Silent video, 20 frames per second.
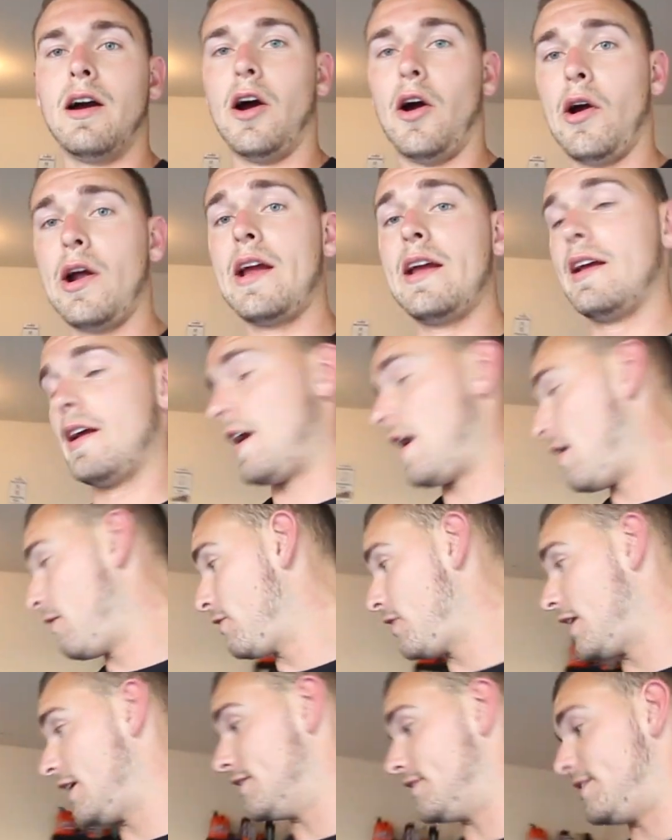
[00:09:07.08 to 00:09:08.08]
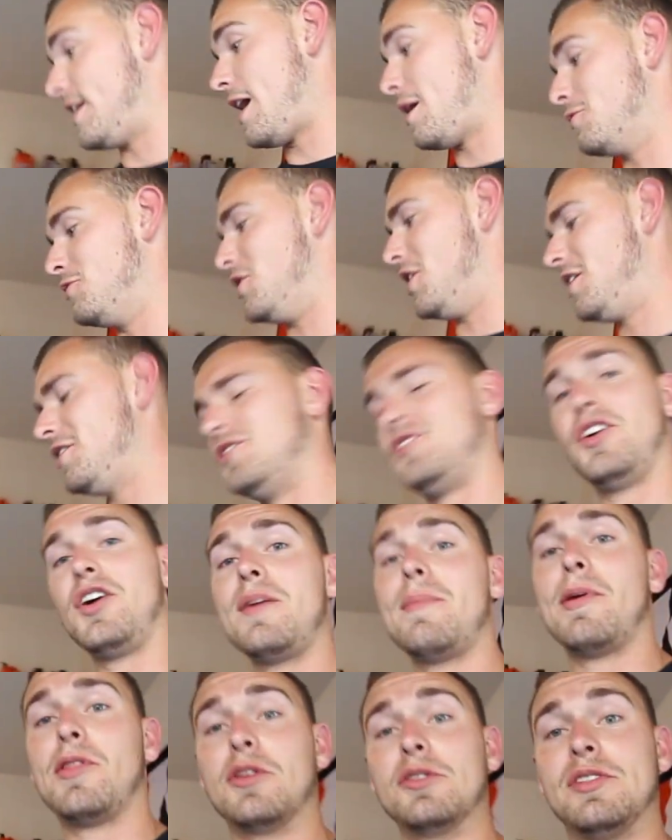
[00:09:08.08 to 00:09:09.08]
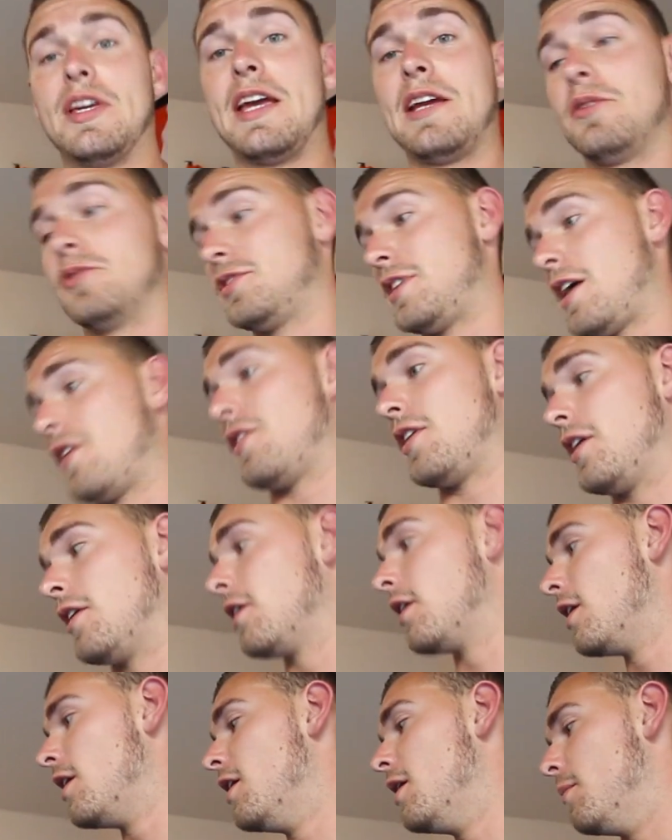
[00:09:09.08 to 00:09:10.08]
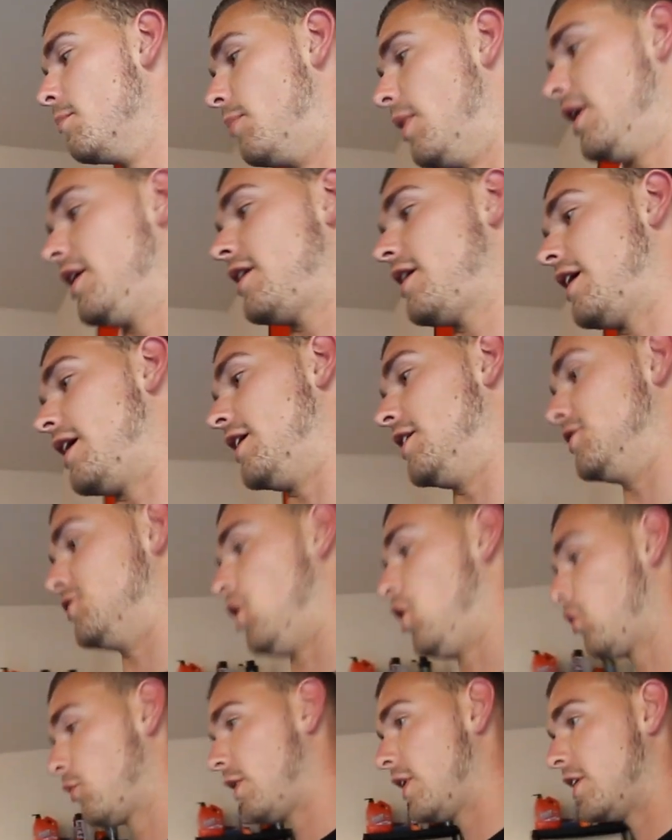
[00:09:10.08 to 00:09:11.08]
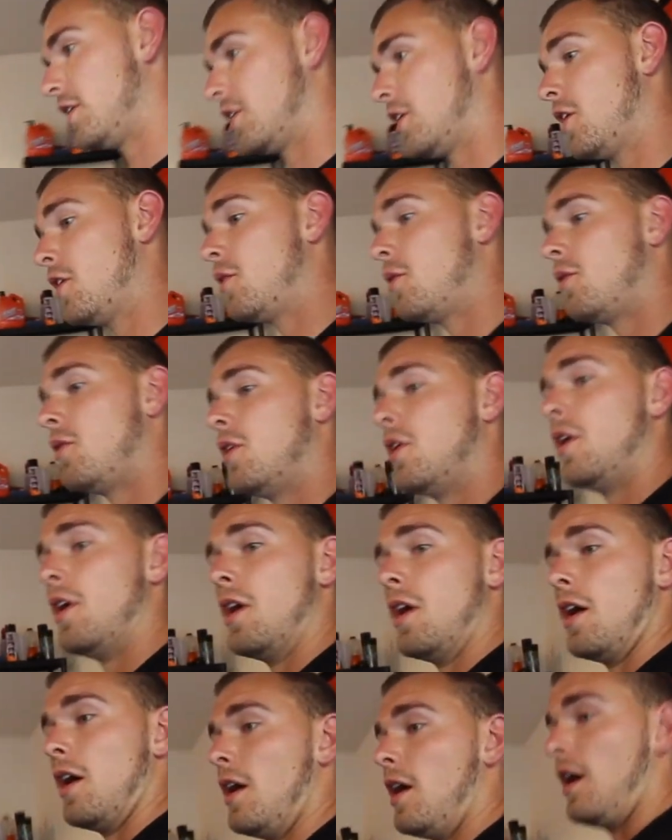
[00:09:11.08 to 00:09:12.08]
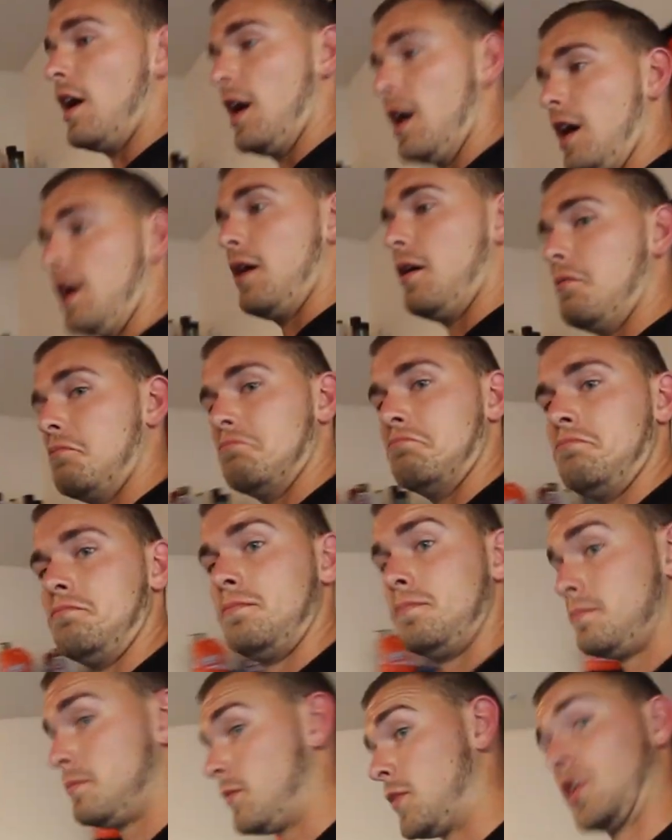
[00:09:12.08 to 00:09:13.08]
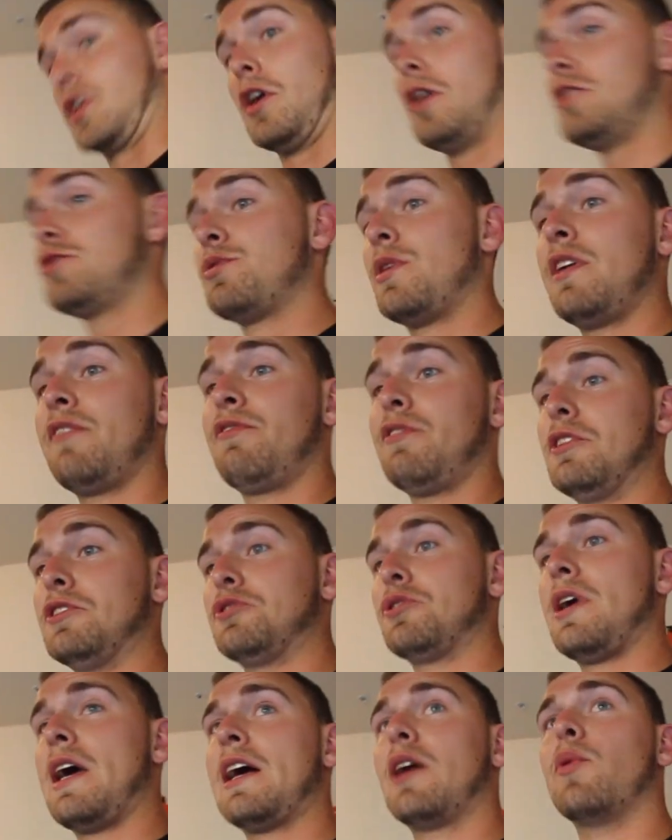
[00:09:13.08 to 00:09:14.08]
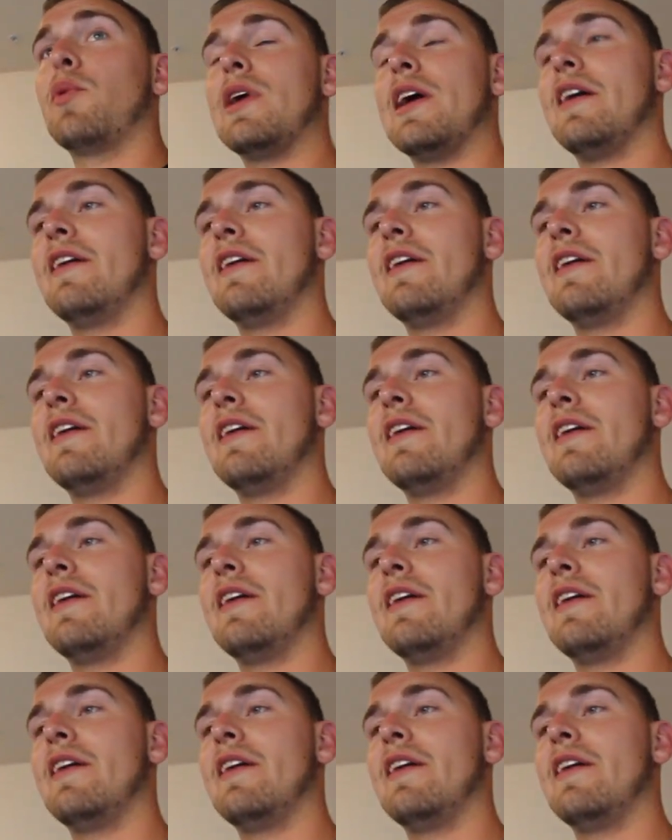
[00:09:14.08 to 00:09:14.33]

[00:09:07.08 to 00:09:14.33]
Alright, everything is now done. Sorry about those angles down there, but it is all ready to go. The car's ready for the track.